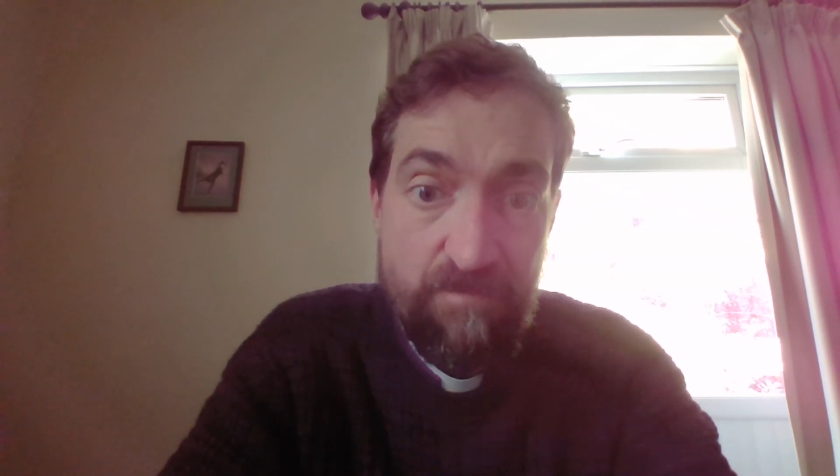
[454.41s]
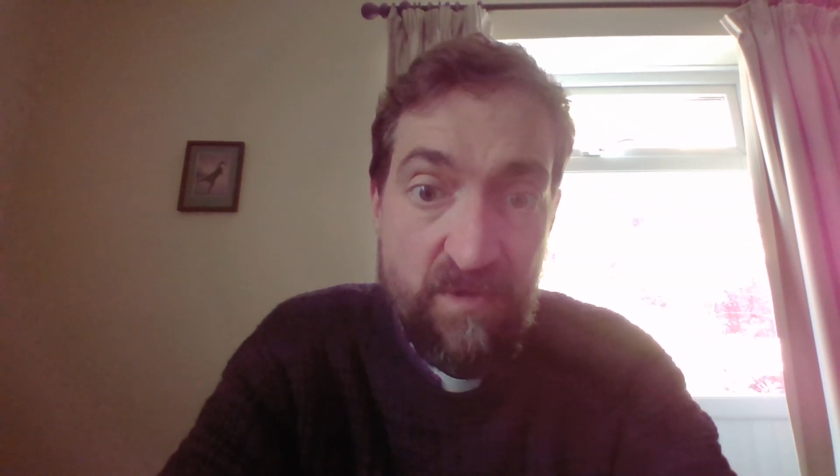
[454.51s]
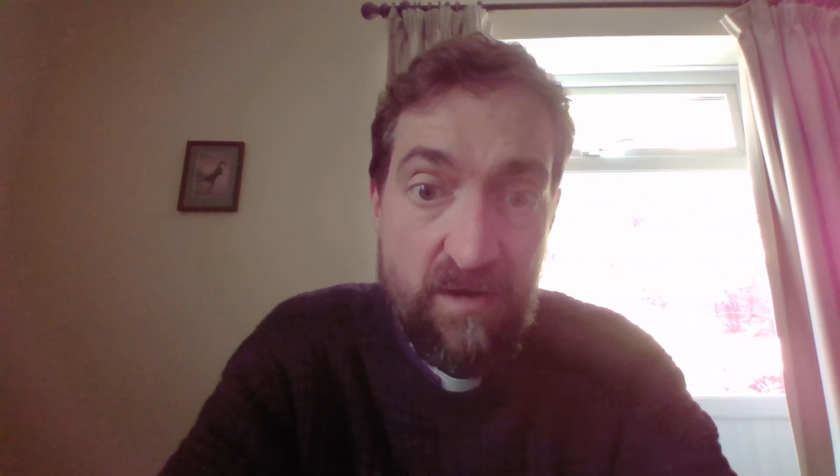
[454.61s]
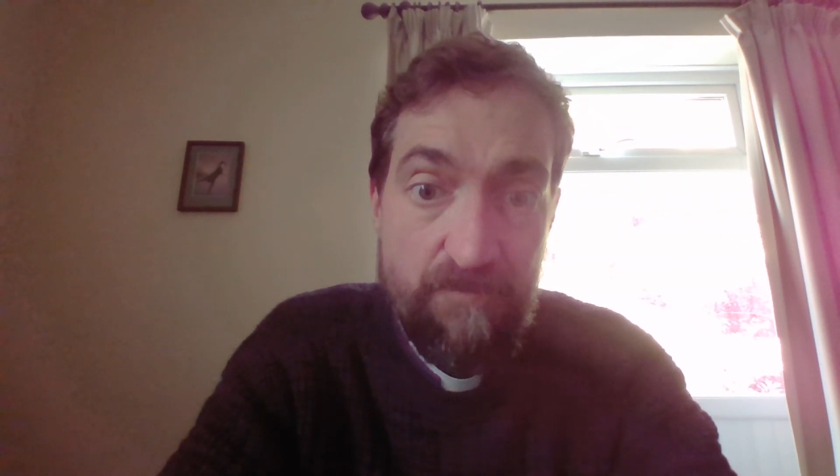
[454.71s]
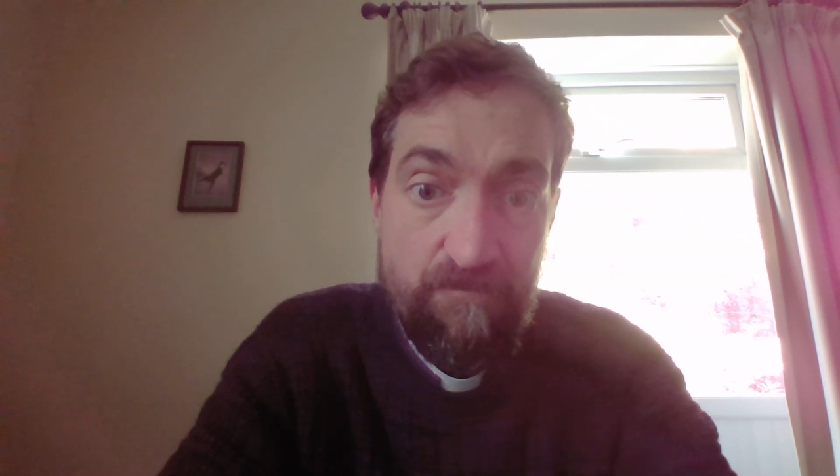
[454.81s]

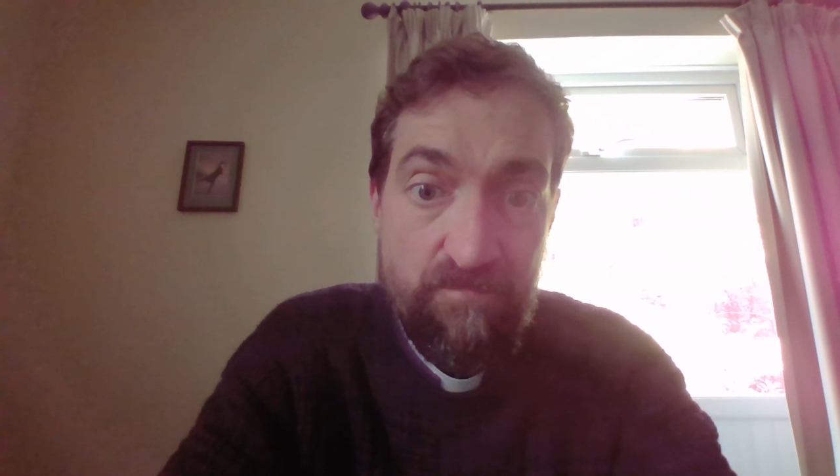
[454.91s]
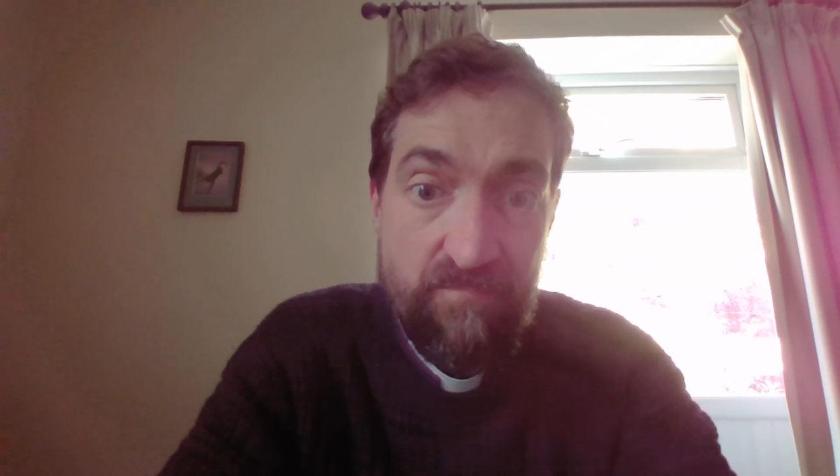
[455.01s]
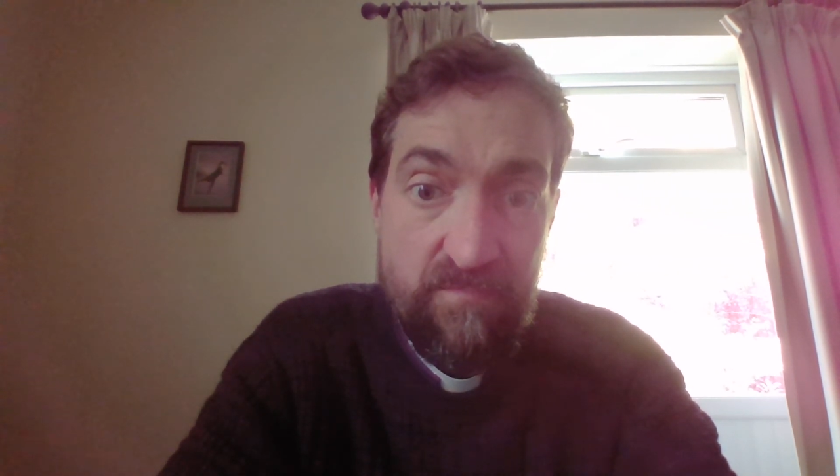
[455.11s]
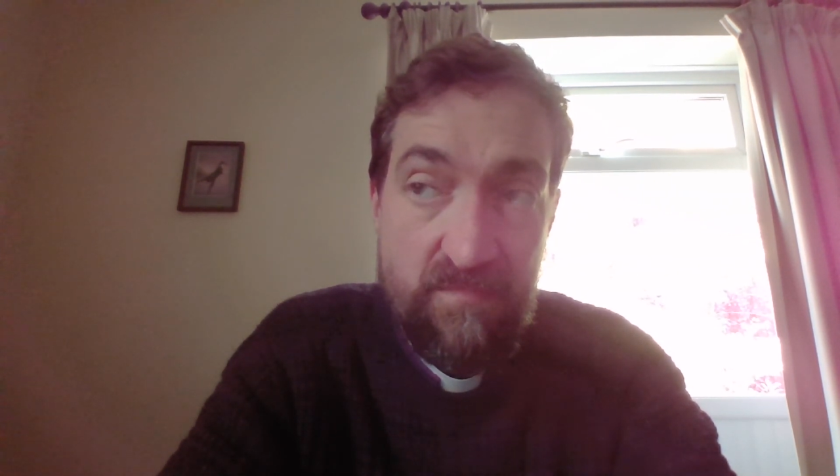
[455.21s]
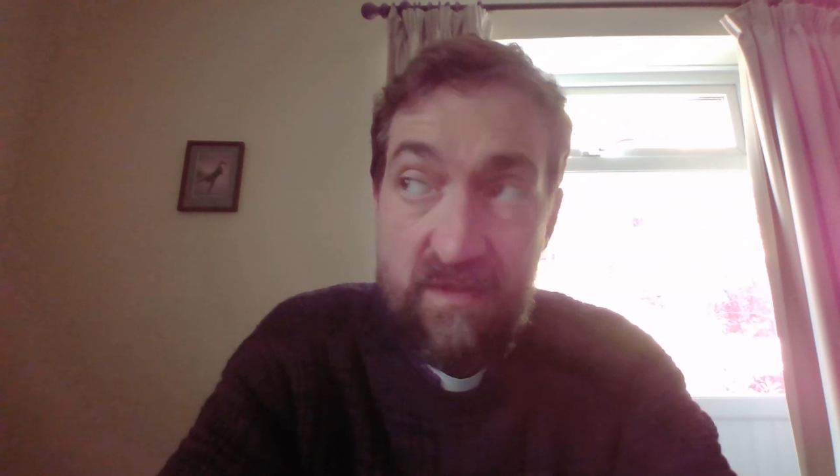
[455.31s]

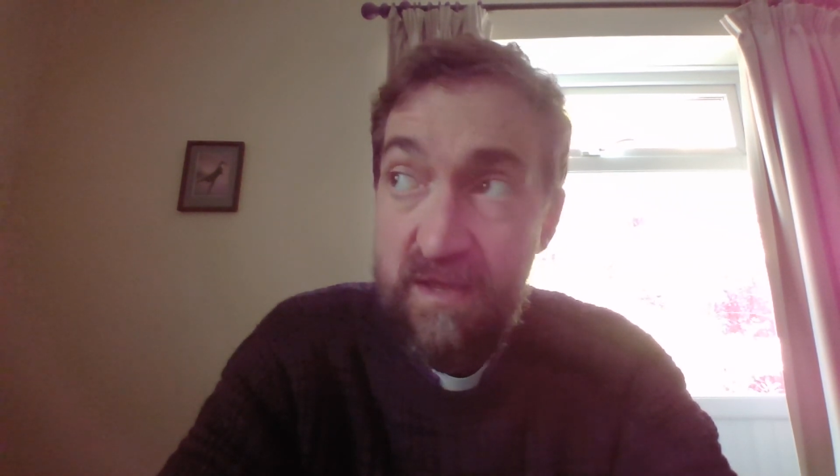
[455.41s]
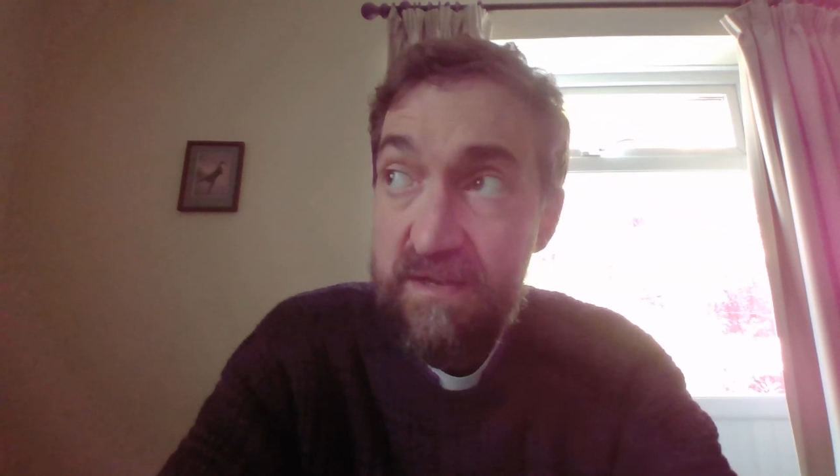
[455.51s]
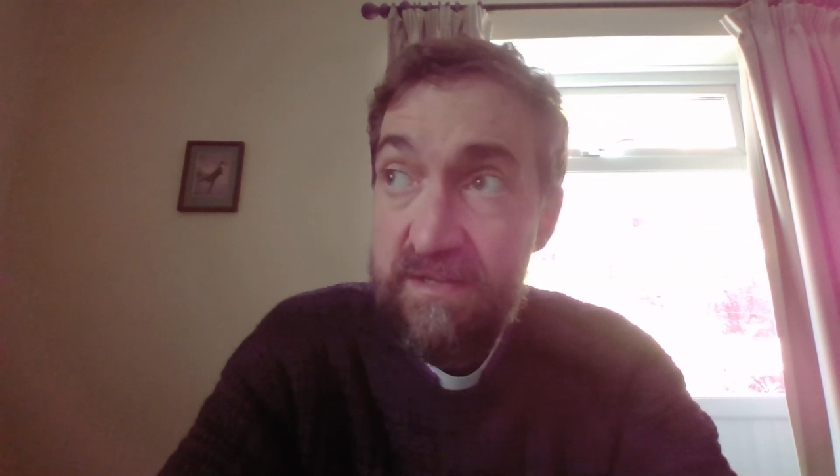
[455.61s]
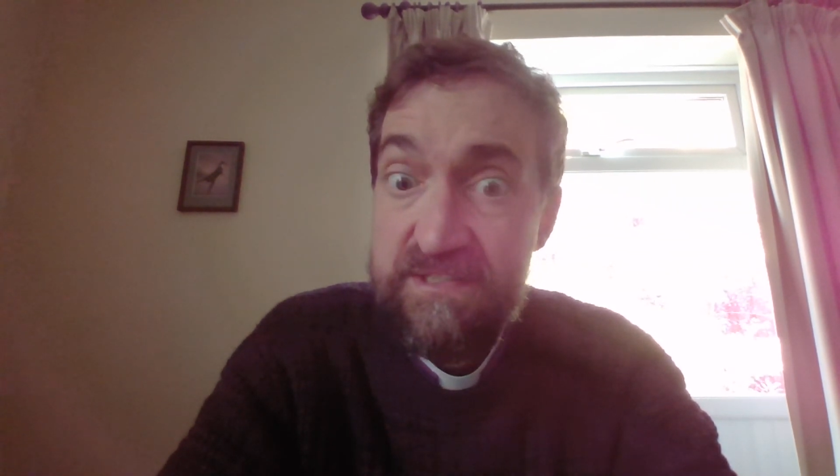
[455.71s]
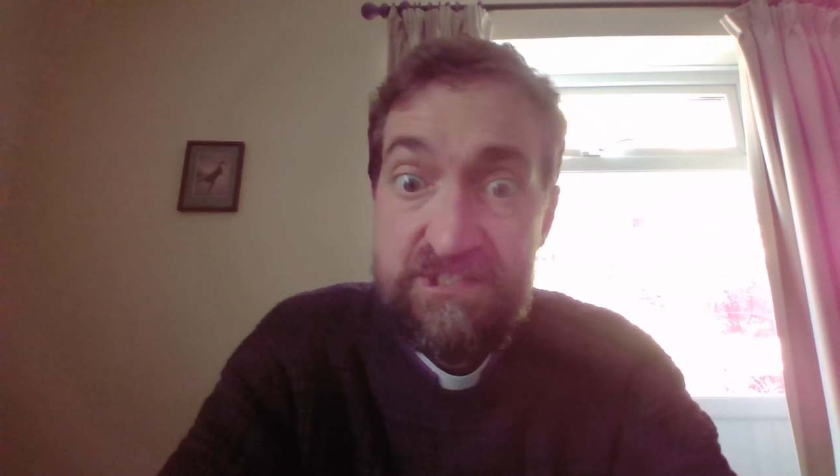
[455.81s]

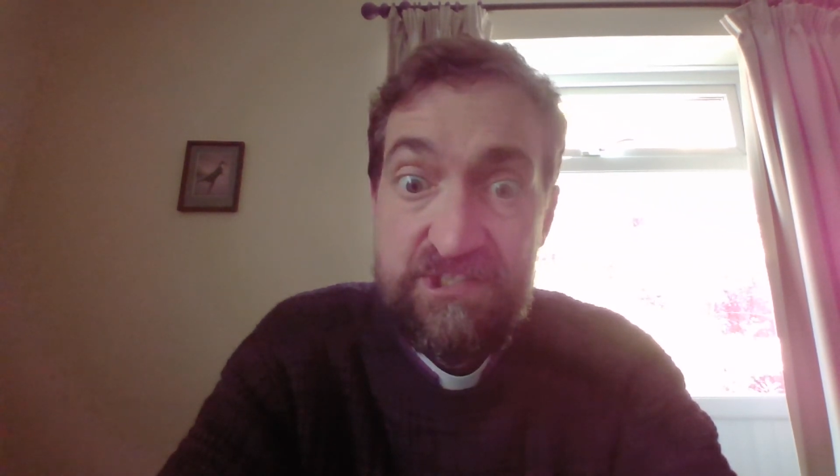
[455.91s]
And he's